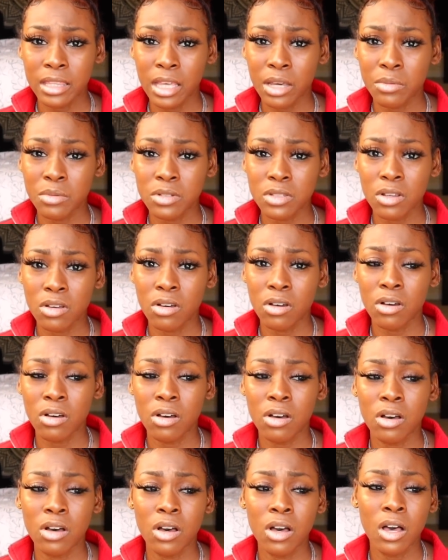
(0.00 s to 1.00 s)
That was
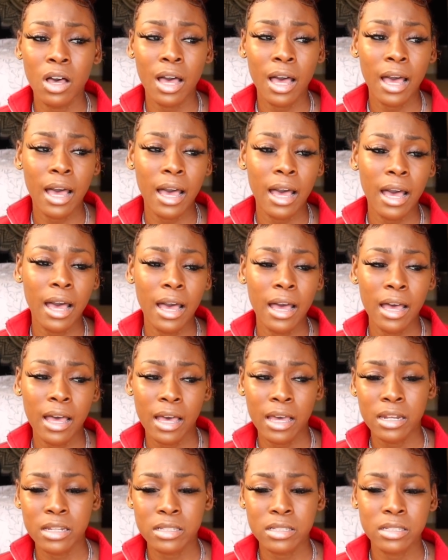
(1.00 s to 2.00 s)
all.
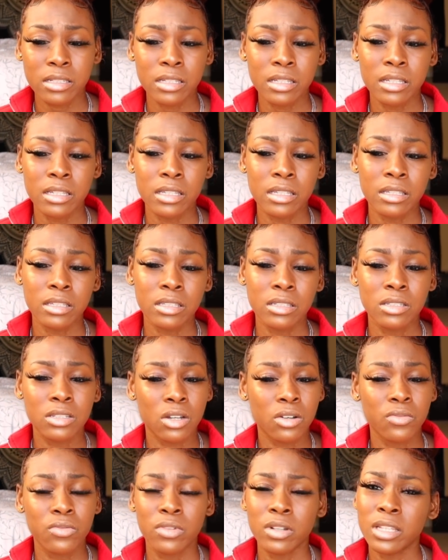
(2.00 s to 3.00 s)
I honestly
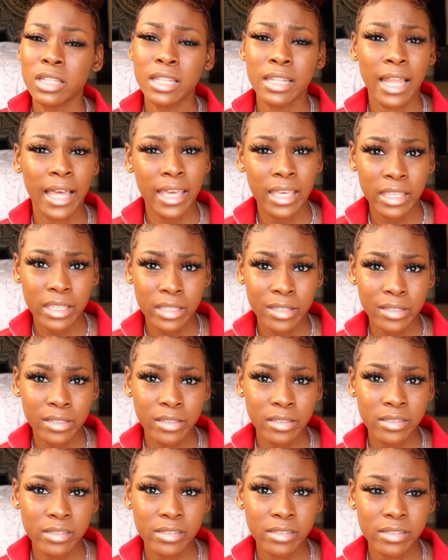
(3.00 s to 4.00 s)
don't really like
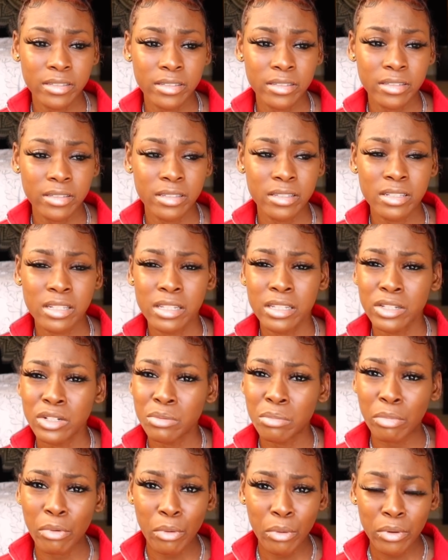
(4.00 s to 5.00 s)
it. It's a
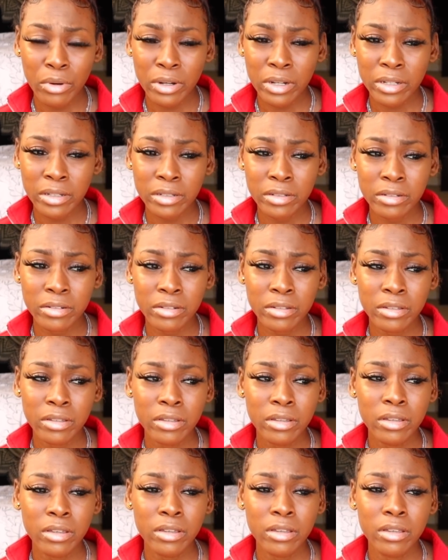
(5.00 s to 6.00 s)
little boring.
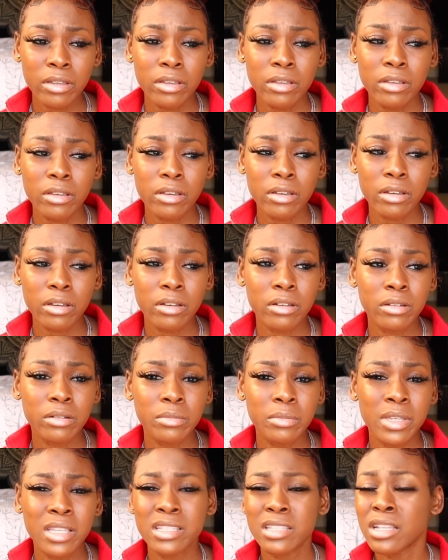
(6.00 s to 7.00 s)

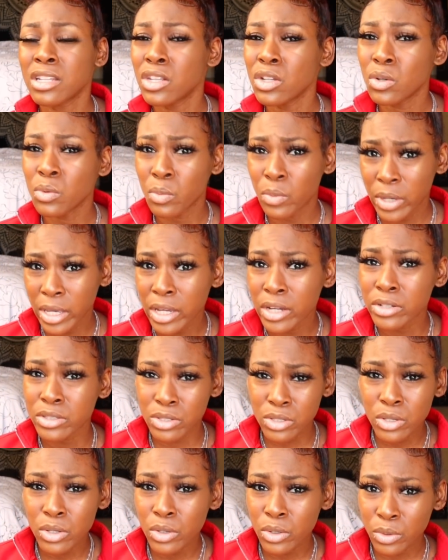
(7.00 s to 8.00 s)
It's a little weird
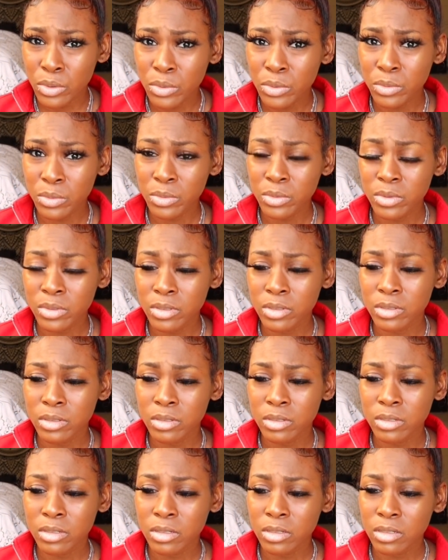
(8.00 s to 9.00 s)
too.
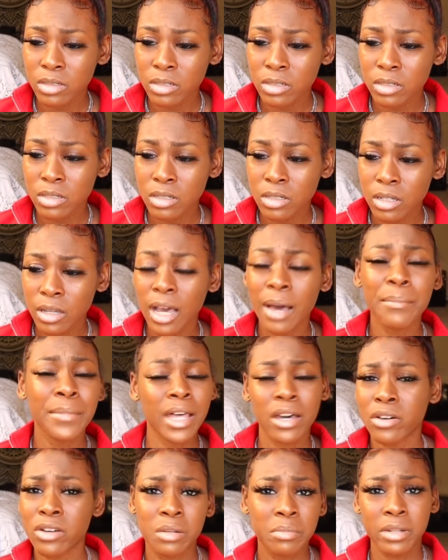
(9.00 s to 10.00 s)
I'm
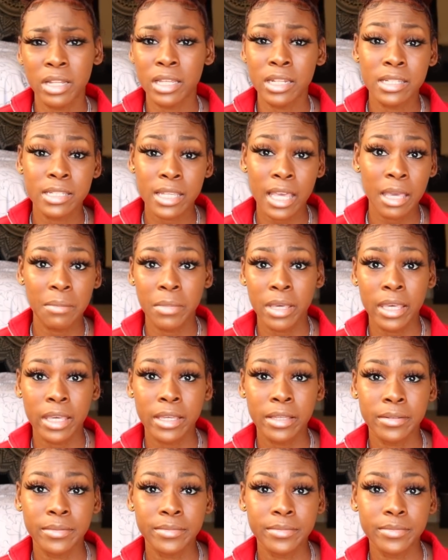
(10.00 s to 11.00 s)
not gonna play this game
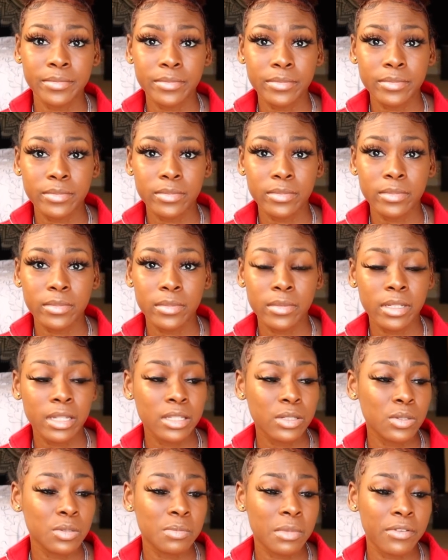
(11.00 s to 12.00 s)
again.
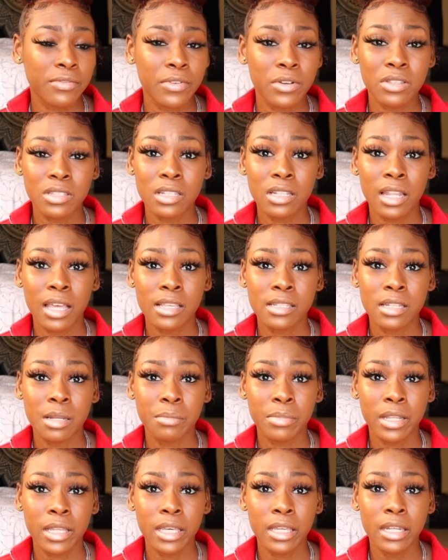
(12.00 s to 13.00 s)
This is my first and last
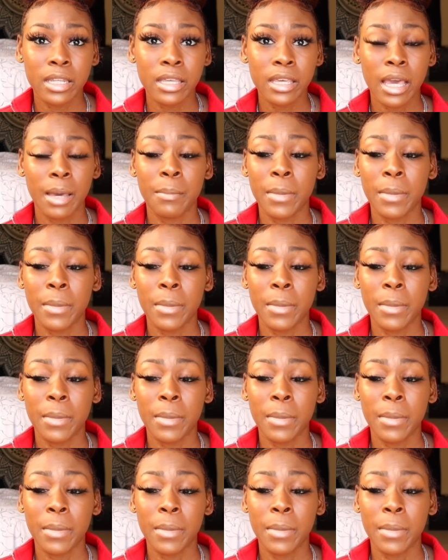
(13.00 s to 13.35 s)
time playing it.